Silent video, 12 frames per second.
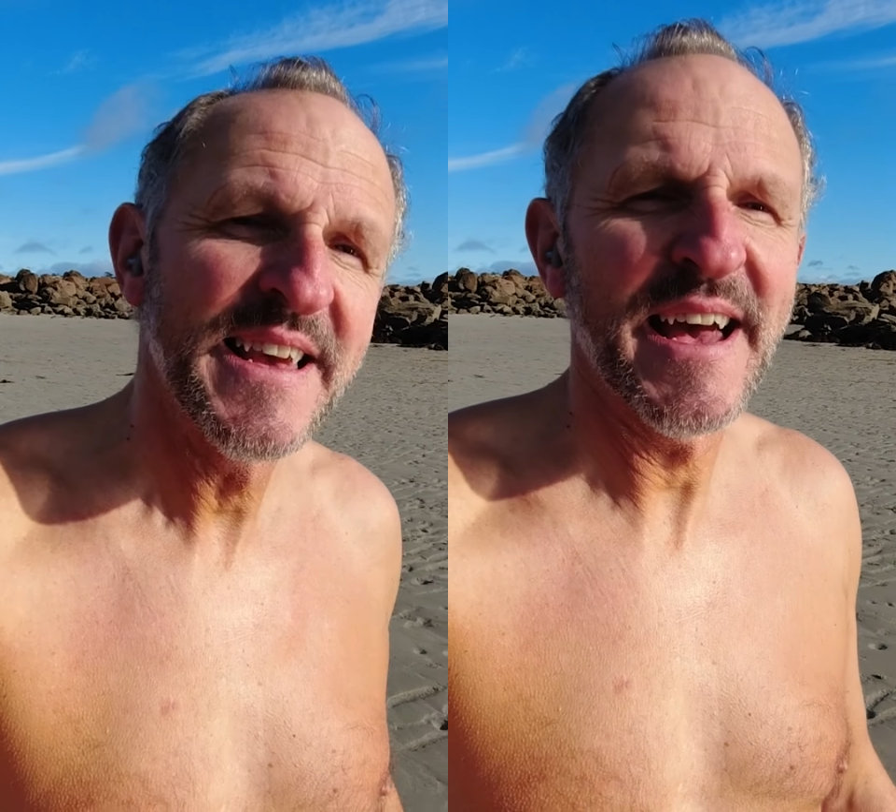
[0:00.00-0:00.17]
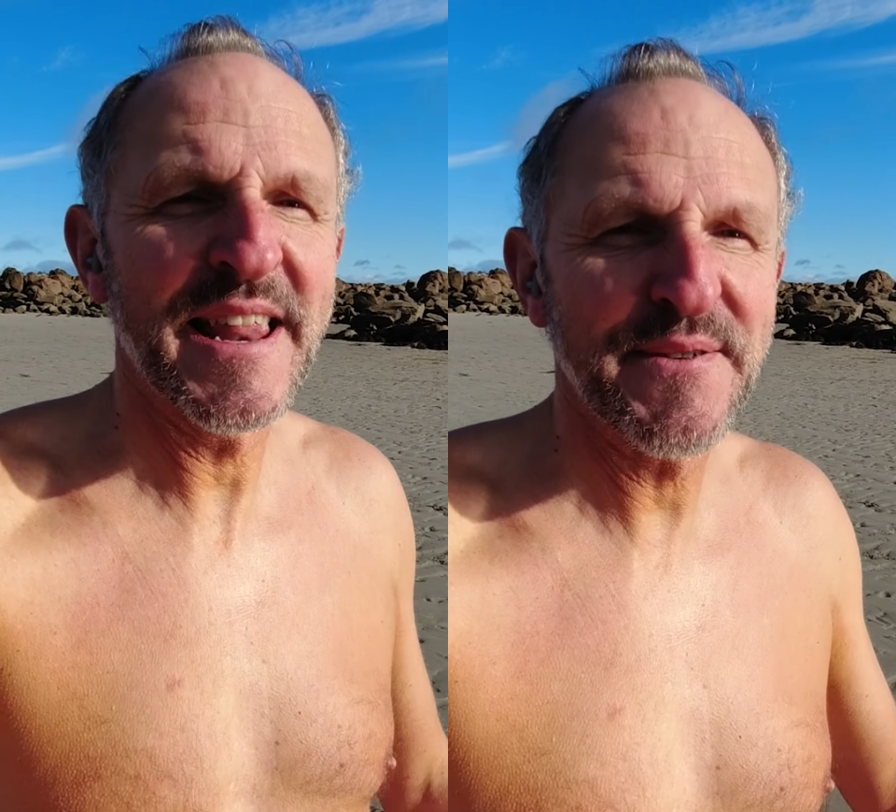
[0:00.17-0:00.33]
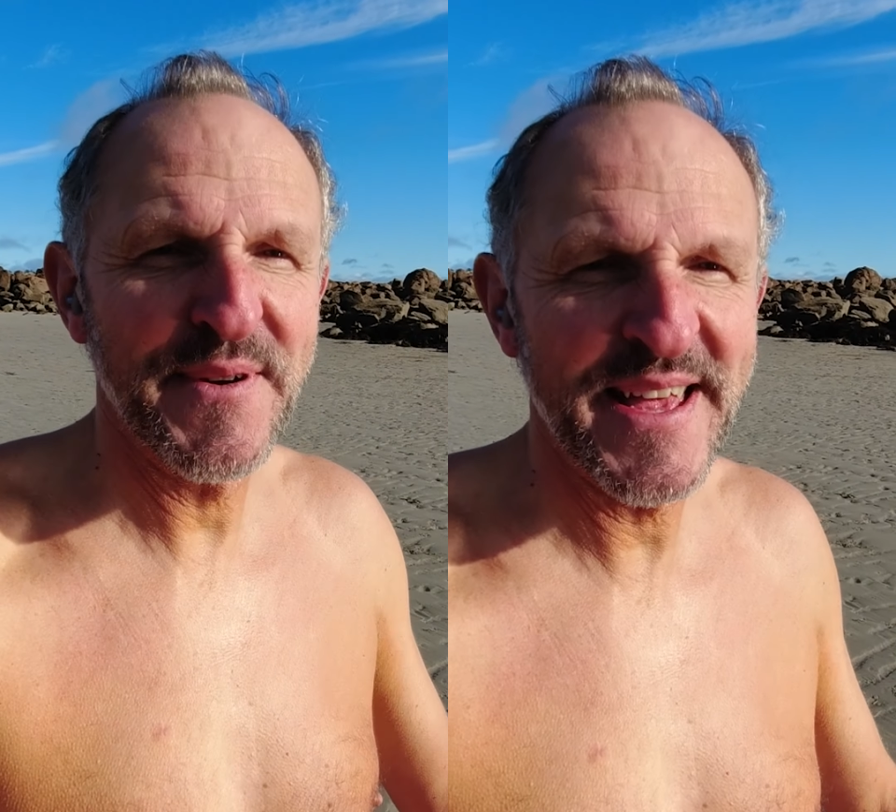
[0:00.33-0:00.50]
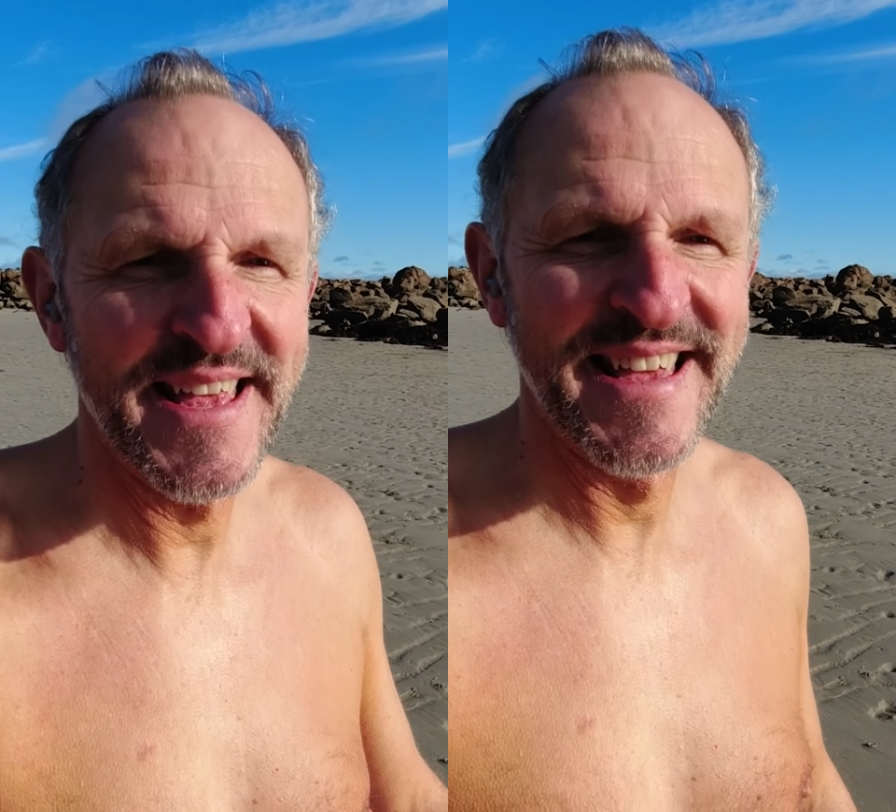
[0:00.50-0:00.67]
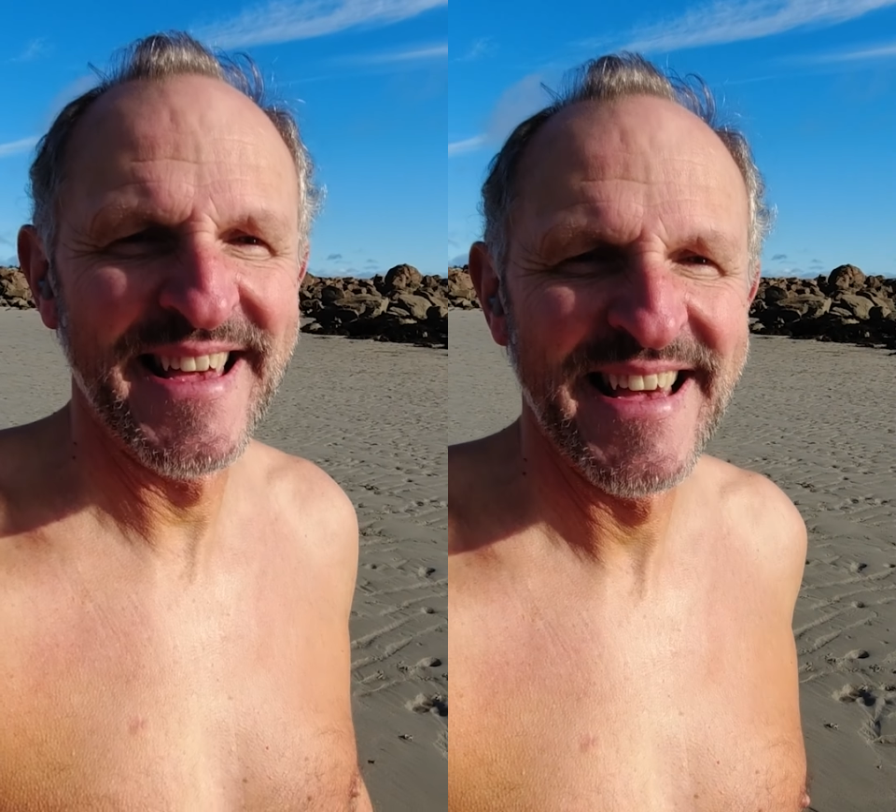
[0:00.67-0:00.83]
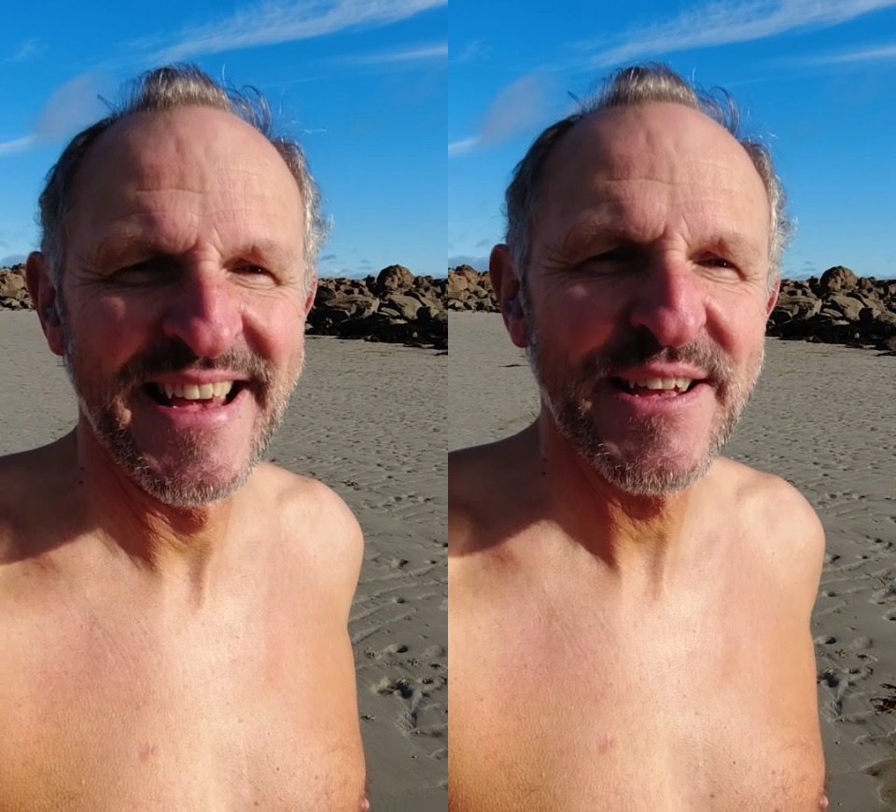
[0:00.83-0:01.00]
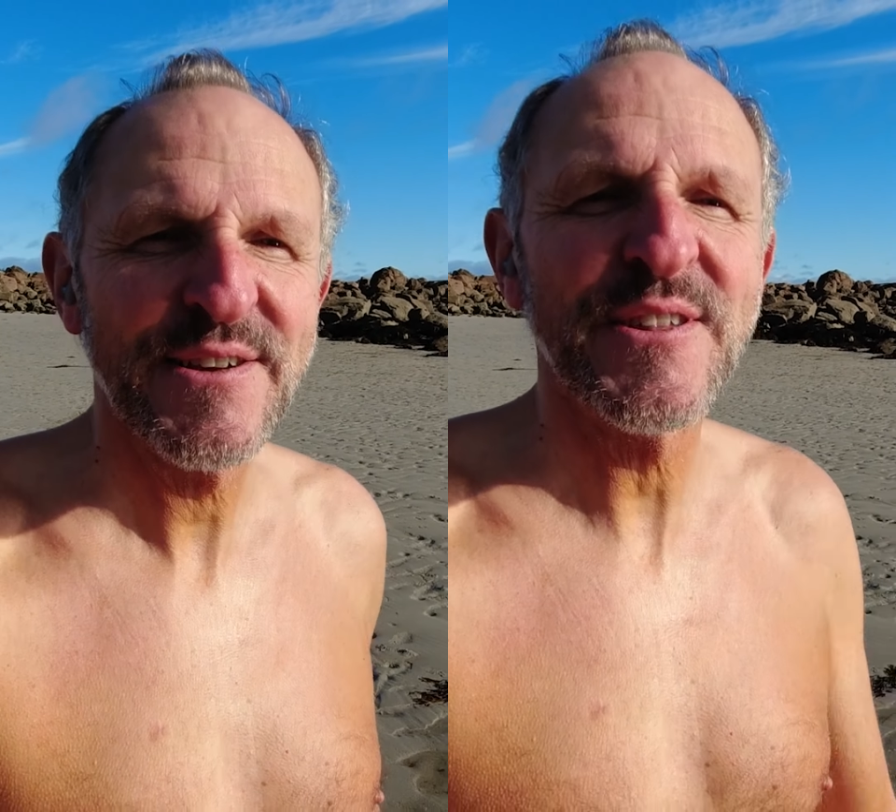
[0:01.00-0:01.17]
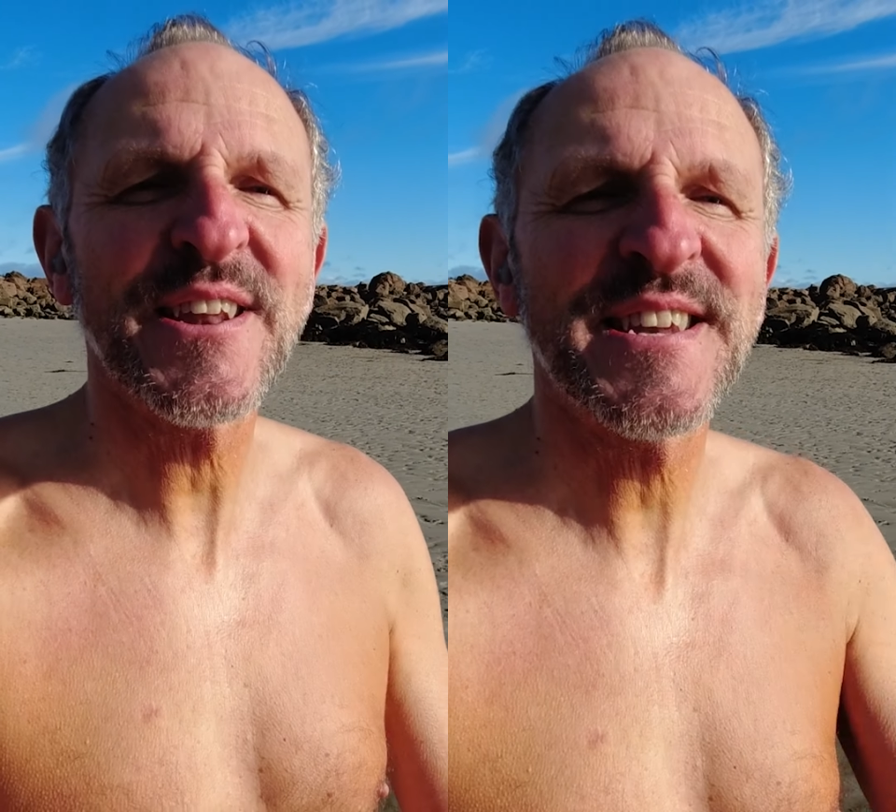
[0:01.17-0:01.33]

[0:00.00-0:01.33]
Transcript: Anyway, I'm going